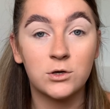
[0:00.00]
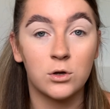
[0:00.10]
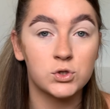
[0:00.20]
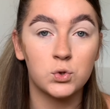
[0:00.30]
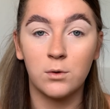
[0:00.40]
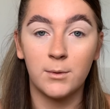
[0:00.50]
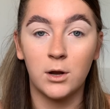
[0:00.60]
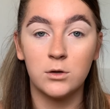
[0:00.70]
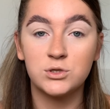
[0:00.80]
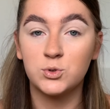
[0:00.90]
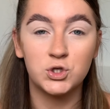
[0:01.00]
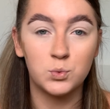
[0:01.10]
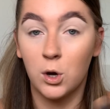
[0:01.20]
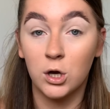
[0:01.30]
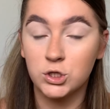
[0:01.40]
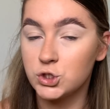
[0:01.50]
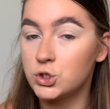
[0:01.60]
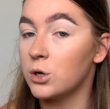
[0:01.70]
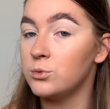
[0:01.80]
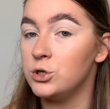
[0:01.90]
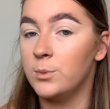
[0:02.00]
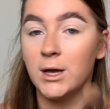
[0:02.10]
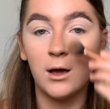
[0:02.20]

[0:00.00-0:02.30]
contouring my nose, which is why I just don't do it.